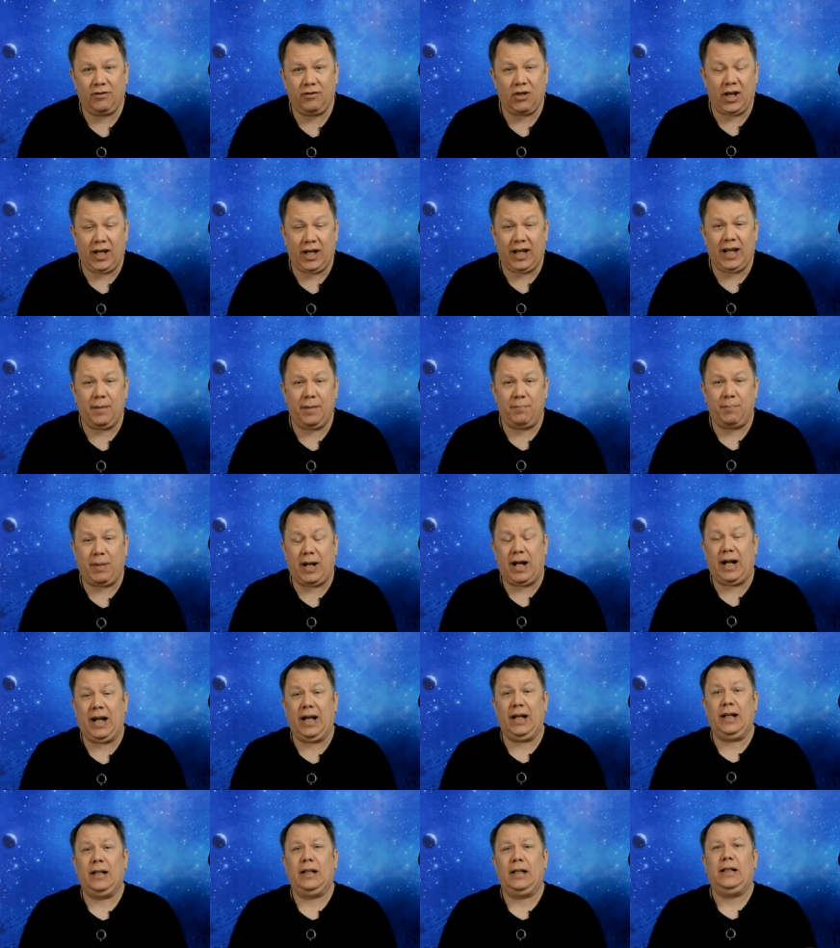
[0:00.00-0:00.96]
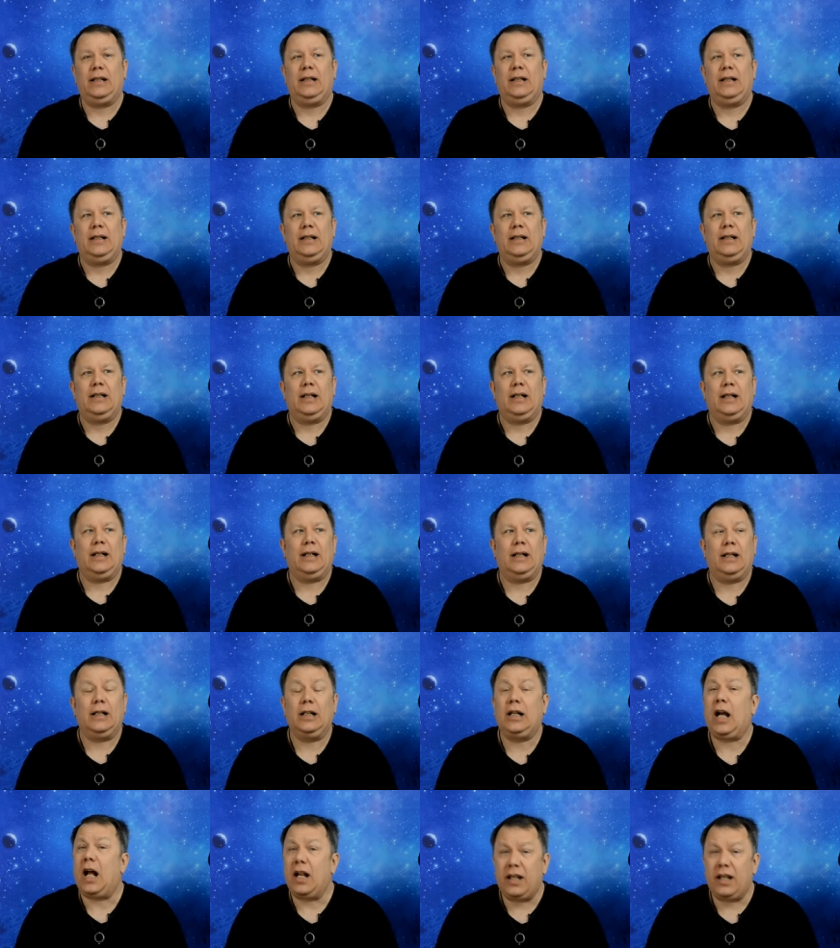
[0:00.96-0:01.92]
going to get by.
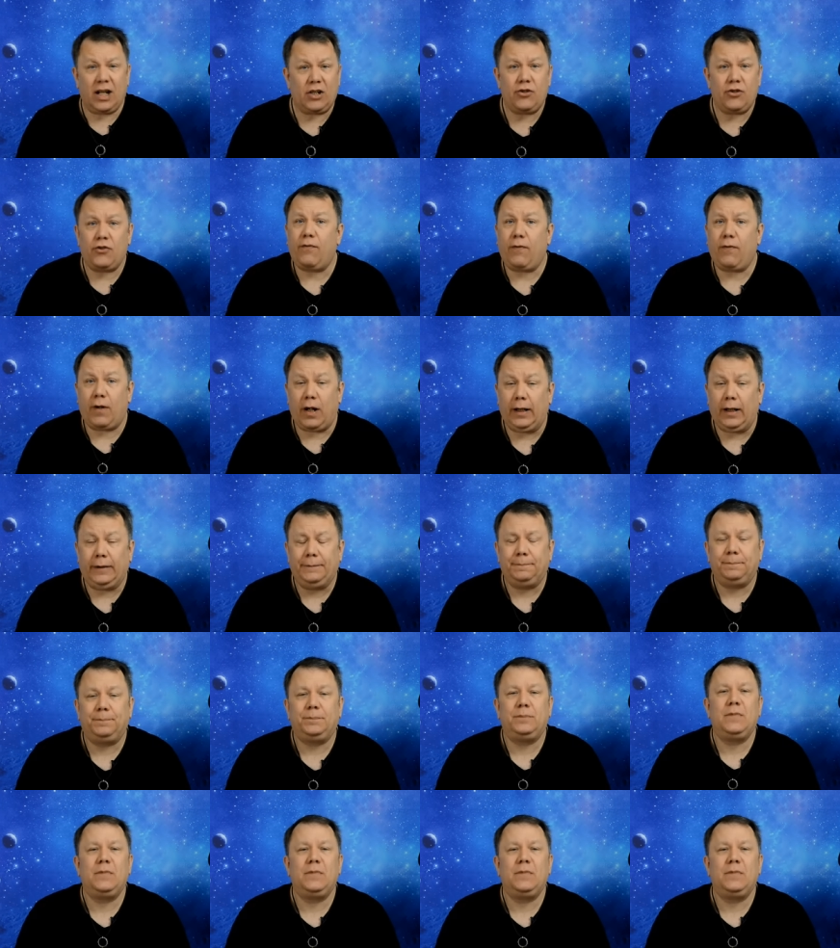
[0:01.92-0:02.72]
Uh, contacts are fine.